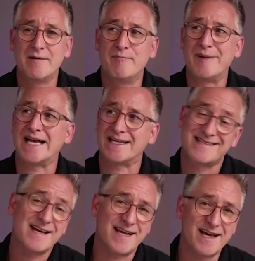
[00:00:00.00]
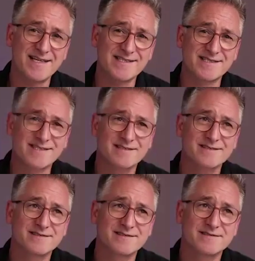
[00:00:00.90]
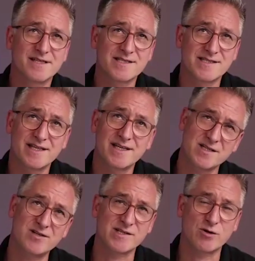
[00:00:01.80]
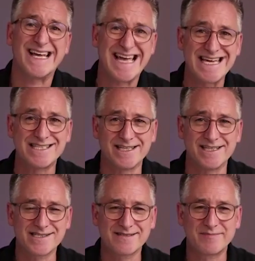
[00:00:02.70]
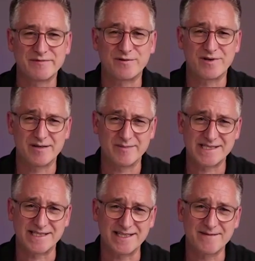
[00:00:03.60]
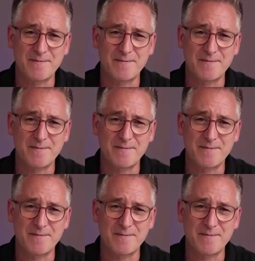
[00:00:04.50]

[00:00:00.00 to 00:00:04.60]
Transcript: But yeah, 10 days, it's 10 days now, it's only 8 days before IBC.